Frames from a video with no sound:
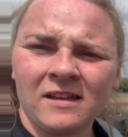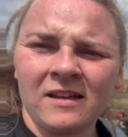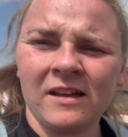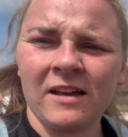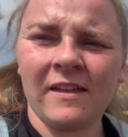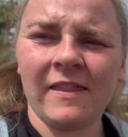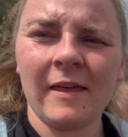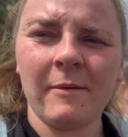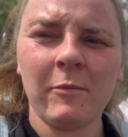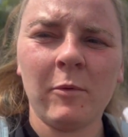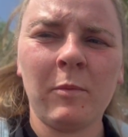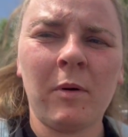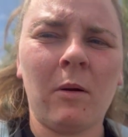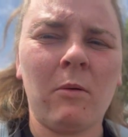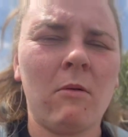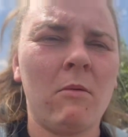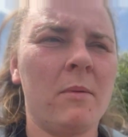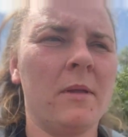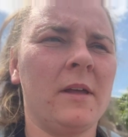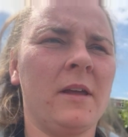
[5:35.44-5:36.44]
And then we'll
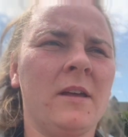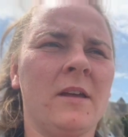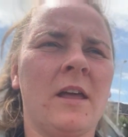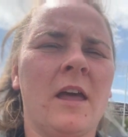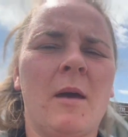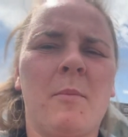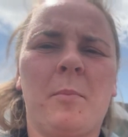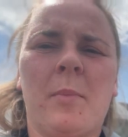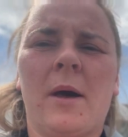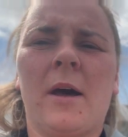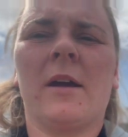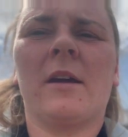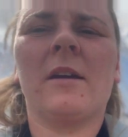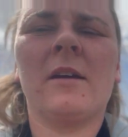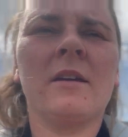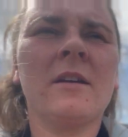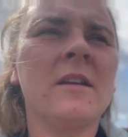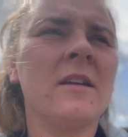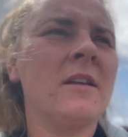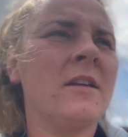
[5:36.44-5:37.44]
probably head back
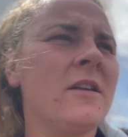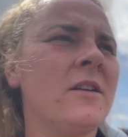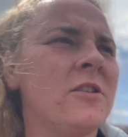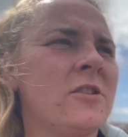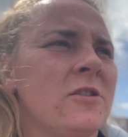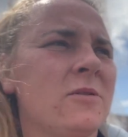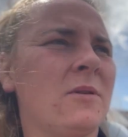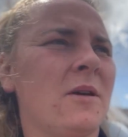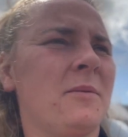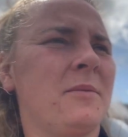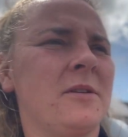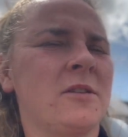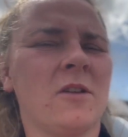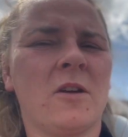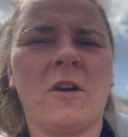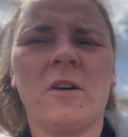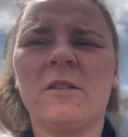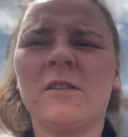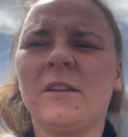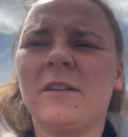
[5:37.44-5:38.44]
to where we
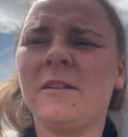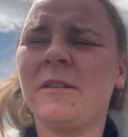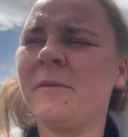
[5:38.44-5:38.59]
started.